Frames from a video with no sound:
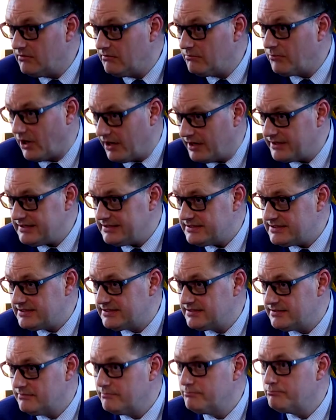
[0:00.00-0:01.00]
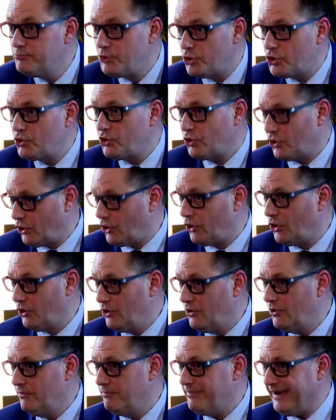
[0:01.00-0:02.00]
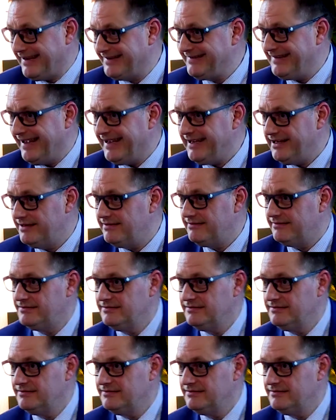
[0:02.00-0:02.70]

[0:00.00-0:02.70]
parties, burgerpartijen,